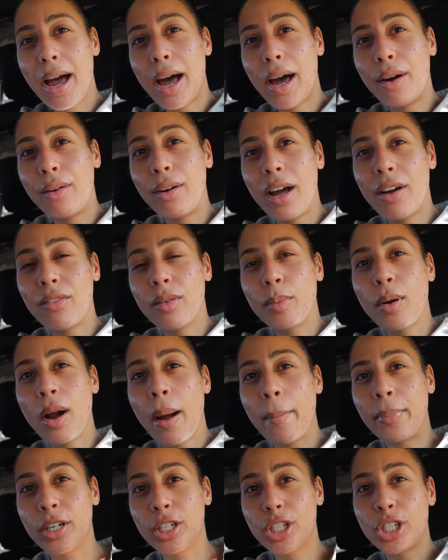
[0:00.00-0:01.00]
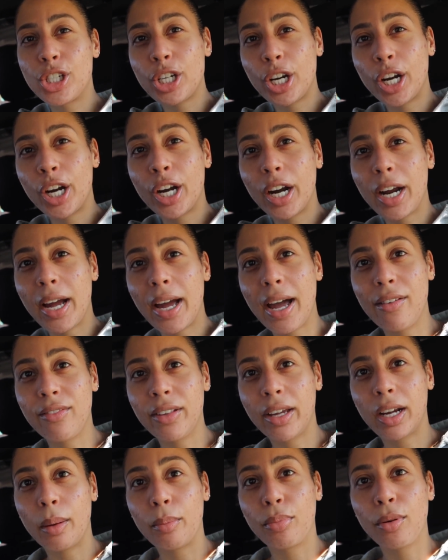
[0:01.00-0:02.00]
I don't have a proper shirt. I have like a